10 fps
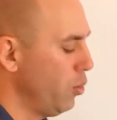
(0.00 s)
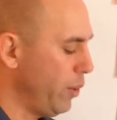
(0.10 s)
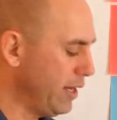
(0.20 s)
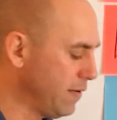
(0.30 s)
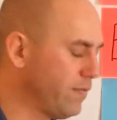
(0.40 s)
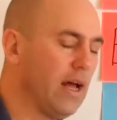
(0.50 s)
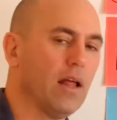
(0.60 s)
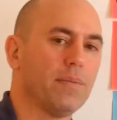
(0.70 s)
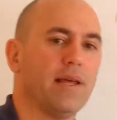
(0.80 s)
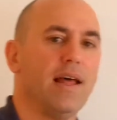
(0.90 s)
we
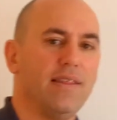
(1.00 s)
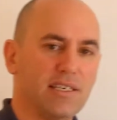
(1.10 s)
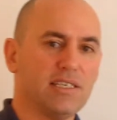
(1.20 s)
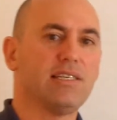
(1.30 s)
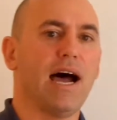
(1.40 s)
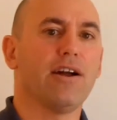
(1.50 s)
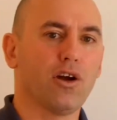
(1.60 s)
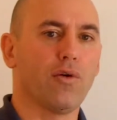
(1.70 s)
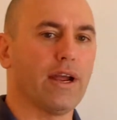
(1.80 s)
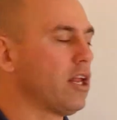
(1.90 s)
developed this
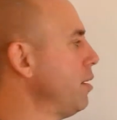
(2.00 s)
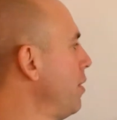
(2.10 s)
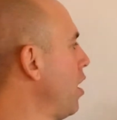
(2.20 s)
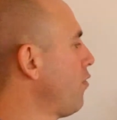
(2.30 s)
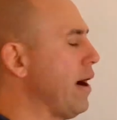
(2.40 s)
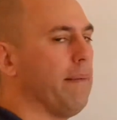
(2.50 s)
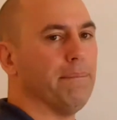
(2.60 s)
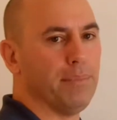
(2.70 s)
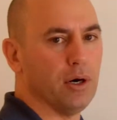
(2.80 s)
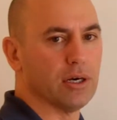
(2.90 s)
entire curriculum
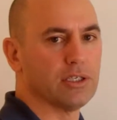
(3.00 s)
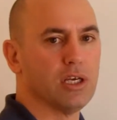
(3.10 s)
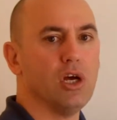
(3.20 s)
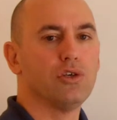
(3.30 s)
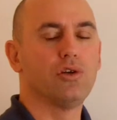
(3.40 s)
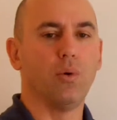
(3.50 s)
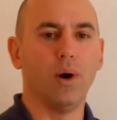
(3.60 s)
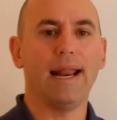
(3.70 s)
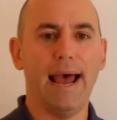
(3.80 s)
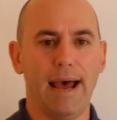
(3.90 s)
around books. So
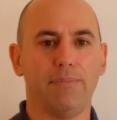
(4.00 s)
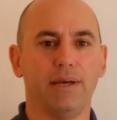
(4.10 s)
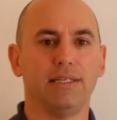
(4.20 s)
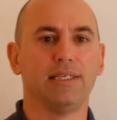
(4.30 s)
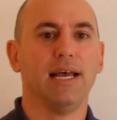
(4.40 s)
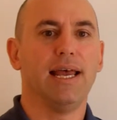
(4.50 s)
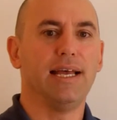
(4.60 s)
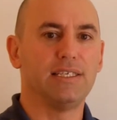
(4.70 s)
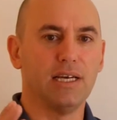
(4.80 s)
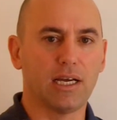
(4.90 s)
what happens
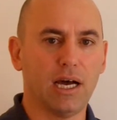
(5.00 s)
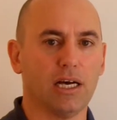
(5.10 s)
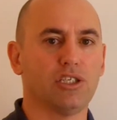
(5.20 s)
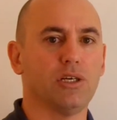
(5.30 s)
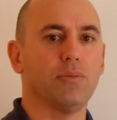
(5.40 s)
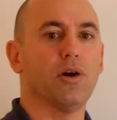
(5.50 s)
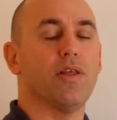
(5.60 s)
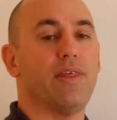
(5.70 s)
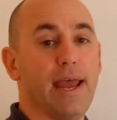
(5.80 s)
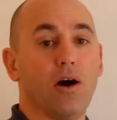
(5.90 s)
is the
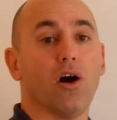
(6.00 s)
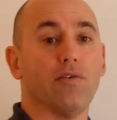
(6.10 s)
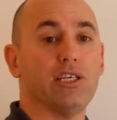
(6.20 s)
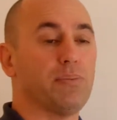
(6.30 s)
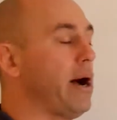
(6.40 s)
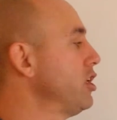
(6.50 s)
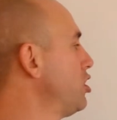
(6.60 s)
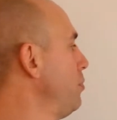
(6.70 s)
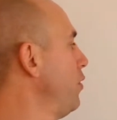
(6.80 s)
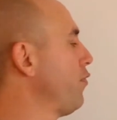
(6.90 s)
customer, they are
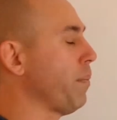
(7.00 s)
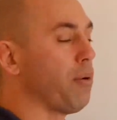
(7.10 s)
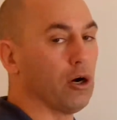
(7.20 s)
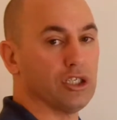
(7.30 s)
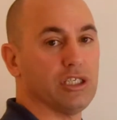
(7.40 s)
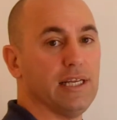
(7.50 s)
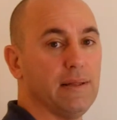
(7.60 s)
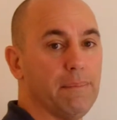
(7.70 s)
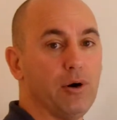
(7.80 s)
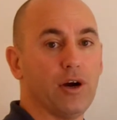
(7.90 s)
responsible for purchasing
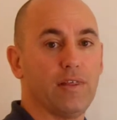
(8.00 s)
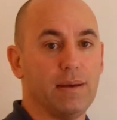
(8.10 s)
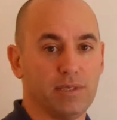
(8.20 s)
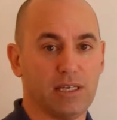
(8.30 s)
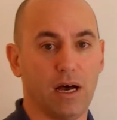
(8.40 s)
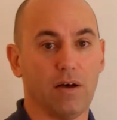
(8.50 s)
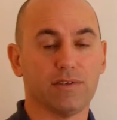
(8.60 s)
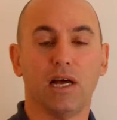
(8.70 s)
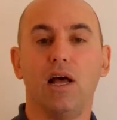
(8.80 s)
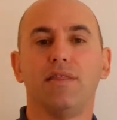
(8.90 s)
the book
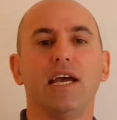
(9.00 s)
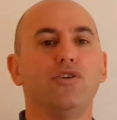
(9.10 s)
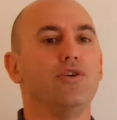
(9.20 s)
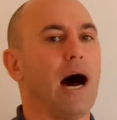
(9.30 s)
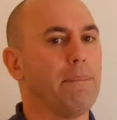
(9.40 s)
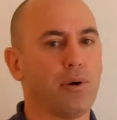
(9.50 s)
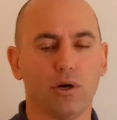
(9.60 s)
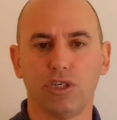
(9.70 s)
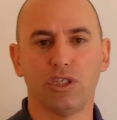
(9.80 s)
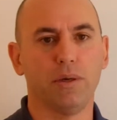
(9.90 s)
themselves. They do not
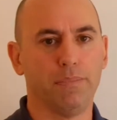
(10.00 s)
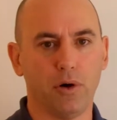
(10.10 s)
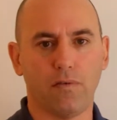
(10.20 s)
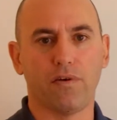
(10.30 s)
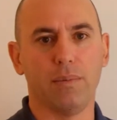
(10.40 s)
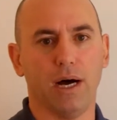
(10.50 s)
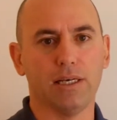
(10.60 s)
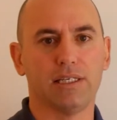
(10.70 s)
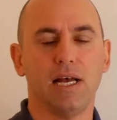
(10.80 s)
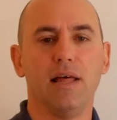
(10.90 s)
purchase the book from
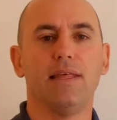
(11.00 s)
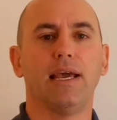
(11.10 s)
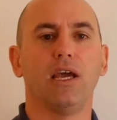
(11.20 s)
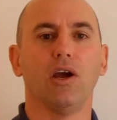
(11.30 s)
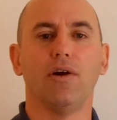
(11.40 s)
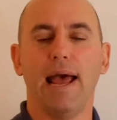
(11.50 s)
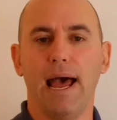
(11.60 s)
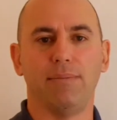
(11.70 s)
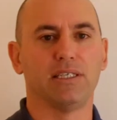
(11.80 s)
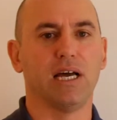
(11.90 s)
us. They can go to
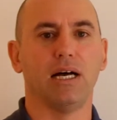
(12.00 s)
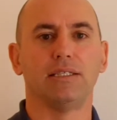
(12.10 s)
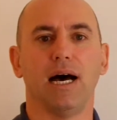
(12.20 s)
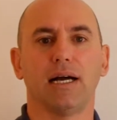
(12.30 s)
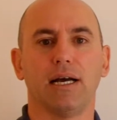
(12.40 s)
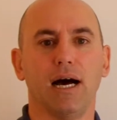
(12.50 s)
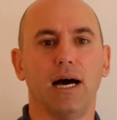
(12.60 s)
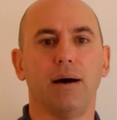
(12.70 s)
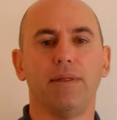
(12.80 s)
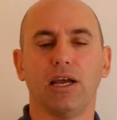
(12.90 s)

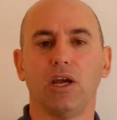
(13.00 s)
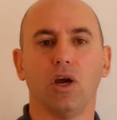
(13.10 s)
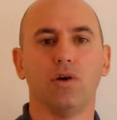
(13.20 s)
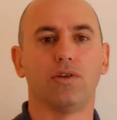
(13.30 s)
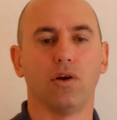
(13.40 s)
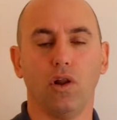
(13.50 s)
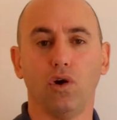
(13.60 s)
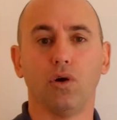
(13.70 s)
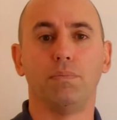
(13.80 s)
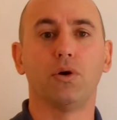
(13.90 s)
Amazon.com, they can go to their local